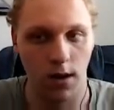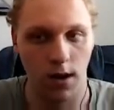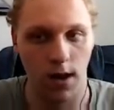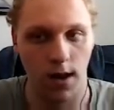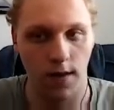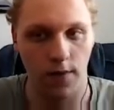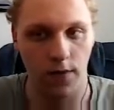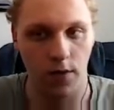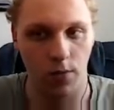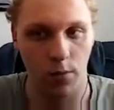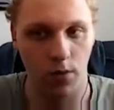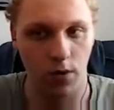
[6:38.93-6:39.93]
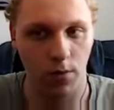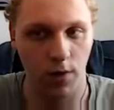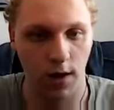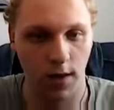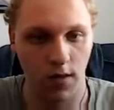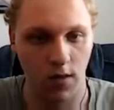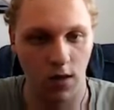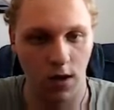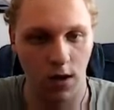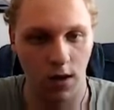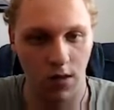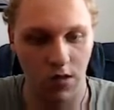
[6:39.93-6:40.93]
and then we put the brackets
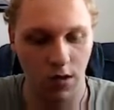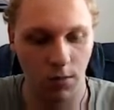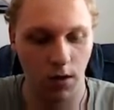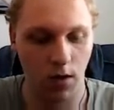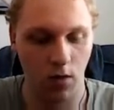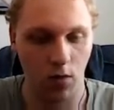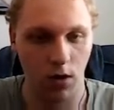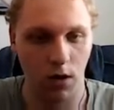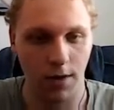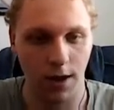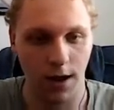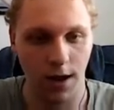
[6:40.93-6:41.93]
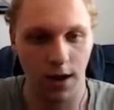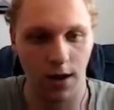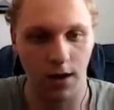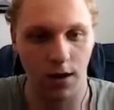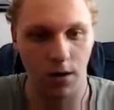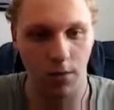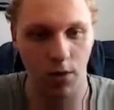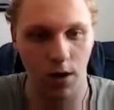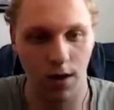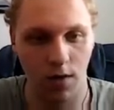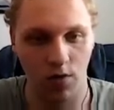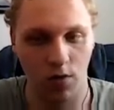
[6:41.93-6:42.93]
in, a semicolon, and in the
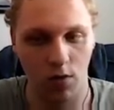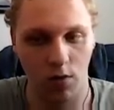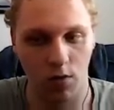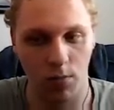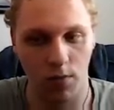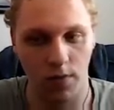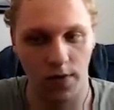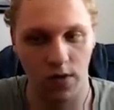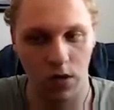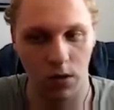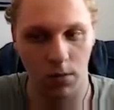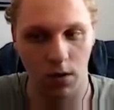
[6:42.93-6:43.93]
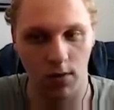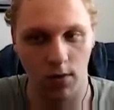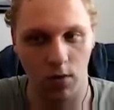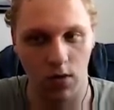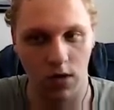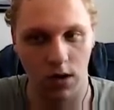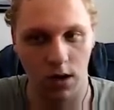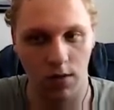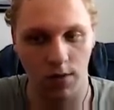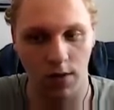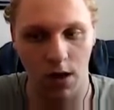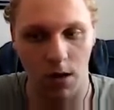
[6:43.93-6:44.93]
brackets we're going to put these double quotes in, and then
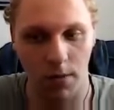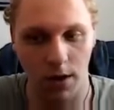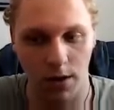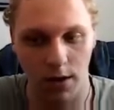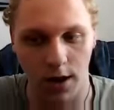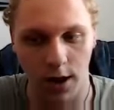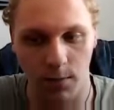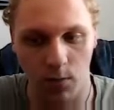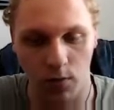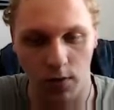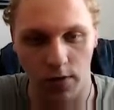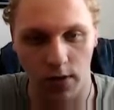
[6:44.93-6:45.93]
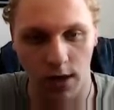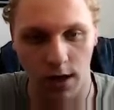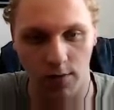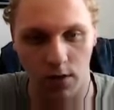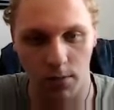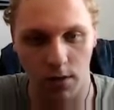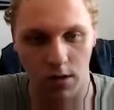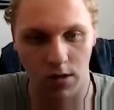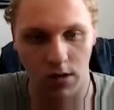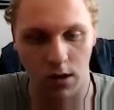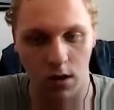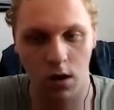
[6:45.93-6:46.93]
we type in the name we want to give the
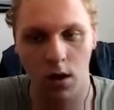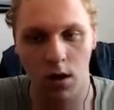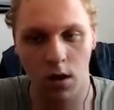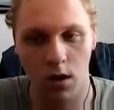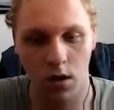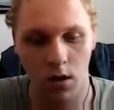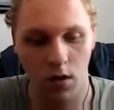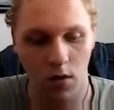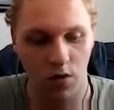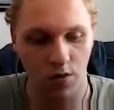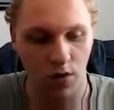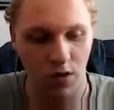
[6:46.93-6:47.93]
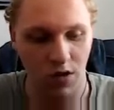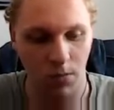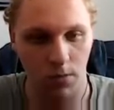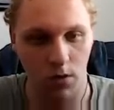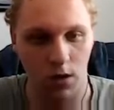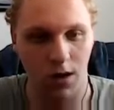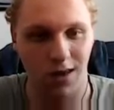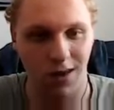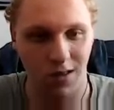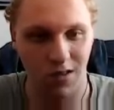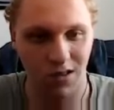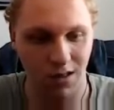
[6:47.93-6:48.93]
person. So for example,
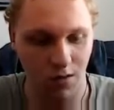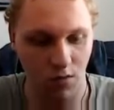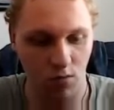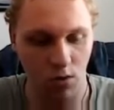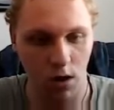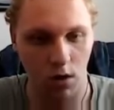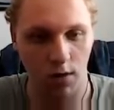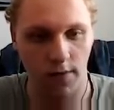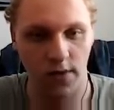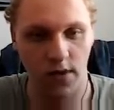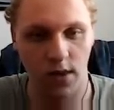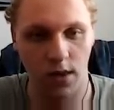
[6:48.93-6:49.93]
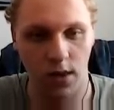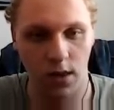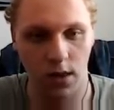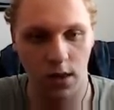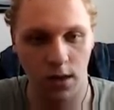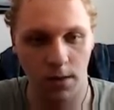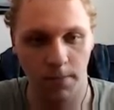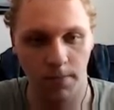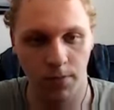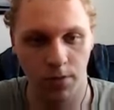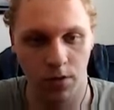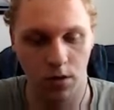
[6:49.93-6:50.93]
these, because why not?
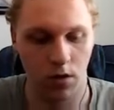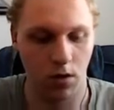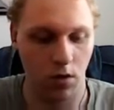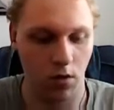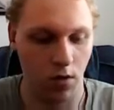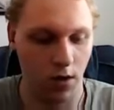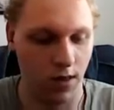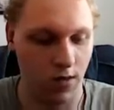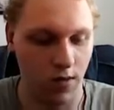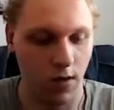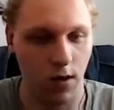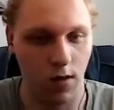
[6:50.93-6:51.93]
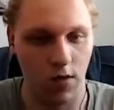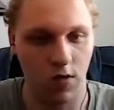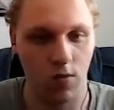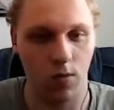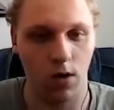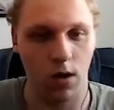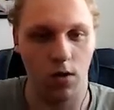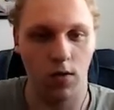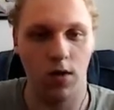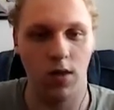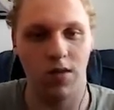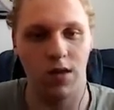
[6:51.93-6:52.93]
Or these nuts, why
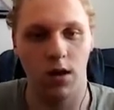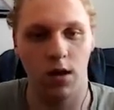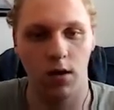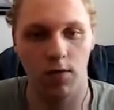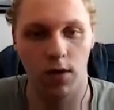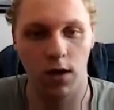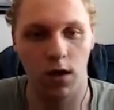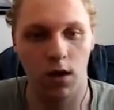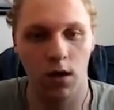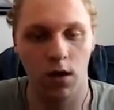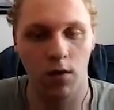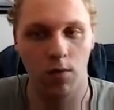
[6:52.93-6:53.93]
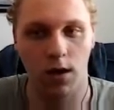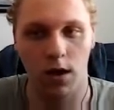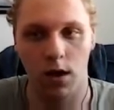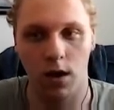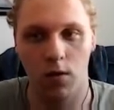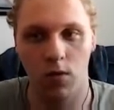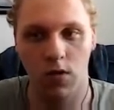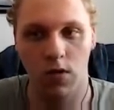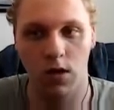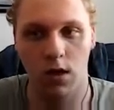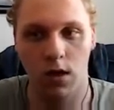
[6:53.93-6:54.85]
not? It's another thing we can use.